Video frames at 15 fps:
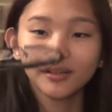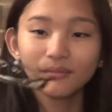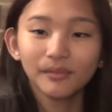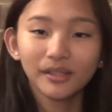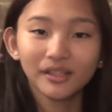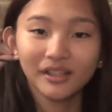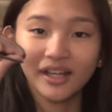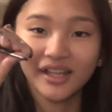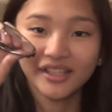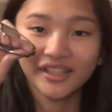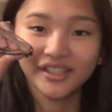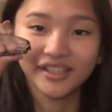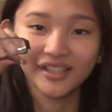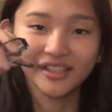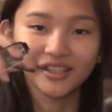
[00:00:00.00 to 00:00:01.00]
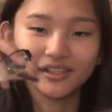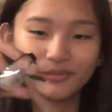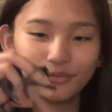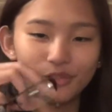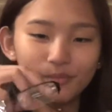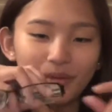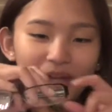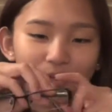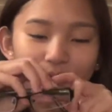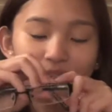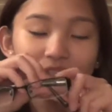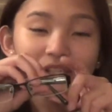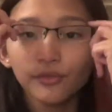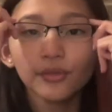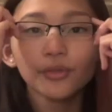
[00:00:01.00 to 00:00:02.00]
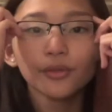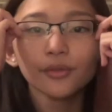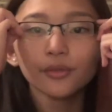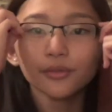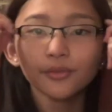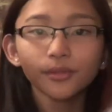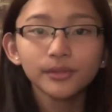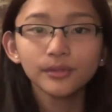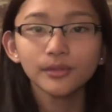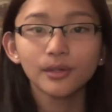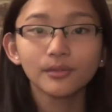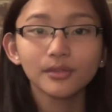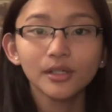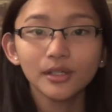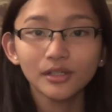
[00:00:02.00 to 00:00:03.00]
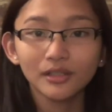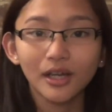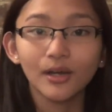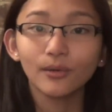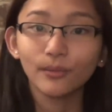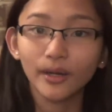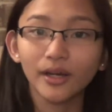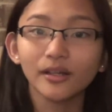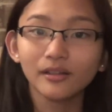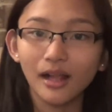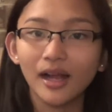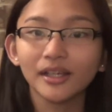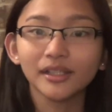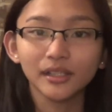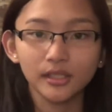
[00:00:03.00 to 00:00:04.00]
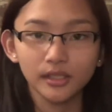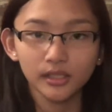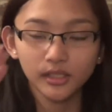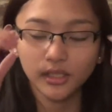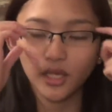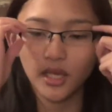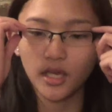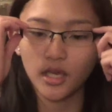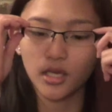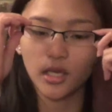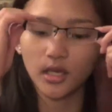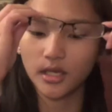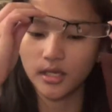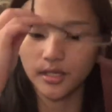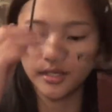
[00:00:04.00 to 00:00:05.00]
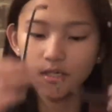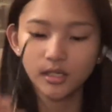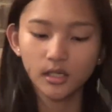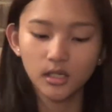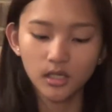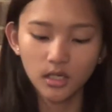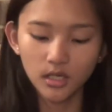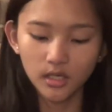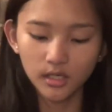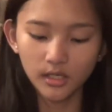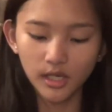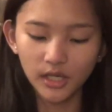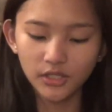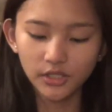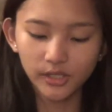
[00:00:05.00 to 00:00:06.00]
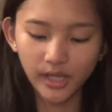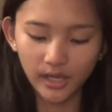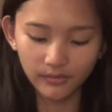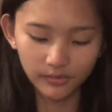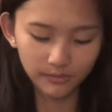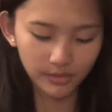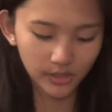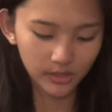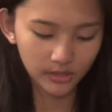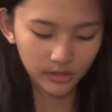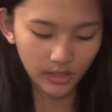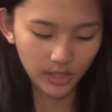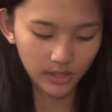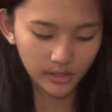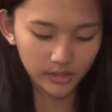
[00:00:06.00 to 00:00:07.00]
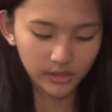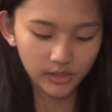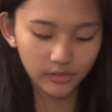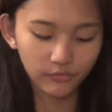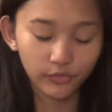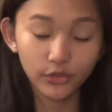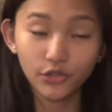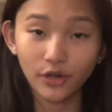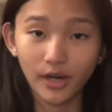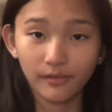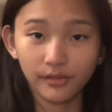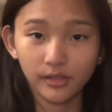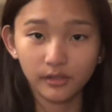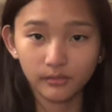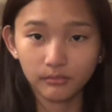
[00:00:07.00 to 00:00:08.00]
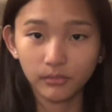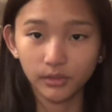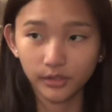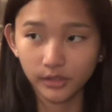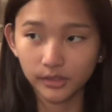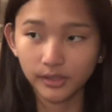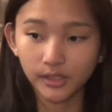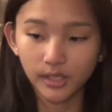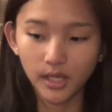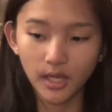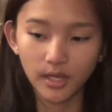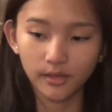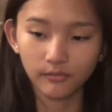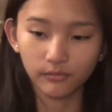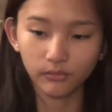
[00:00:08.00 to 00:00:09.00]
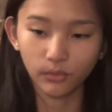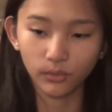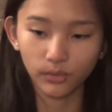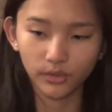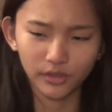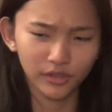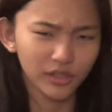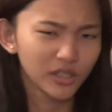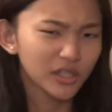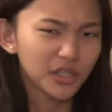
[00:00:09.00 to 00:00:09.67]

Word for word: my glasses. It's backwards. For those of you who don't know, I wear glasses, and yeah, I just have it because I need it for driving mostly and for